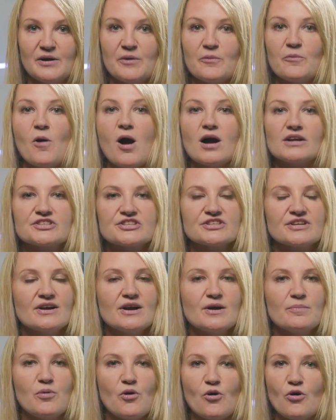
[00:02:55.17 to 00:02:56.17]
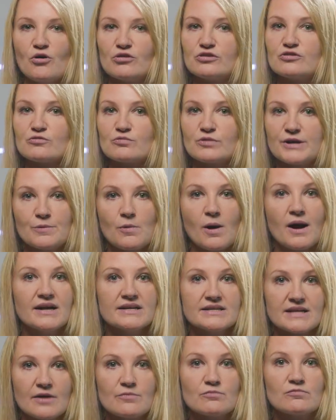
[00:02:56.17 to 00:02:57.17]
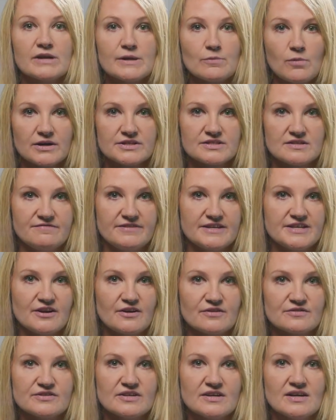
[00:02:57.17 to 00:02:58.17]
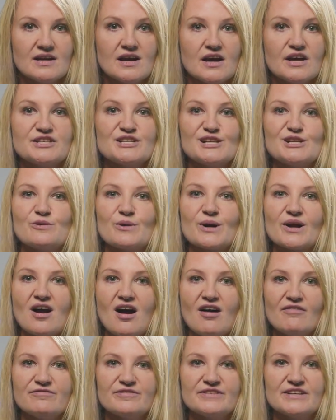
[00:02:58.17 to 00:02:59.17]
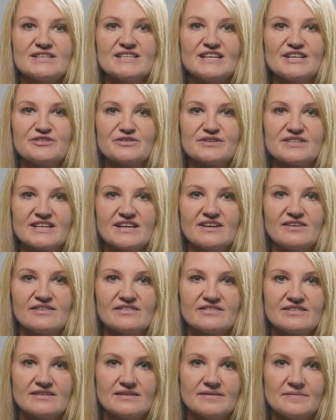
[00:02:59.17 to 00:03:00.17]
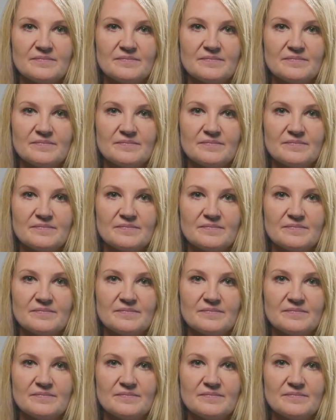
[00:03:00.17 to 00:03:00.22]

Watch, pause, rewind, and rewatch the videos until you are confident in your skills.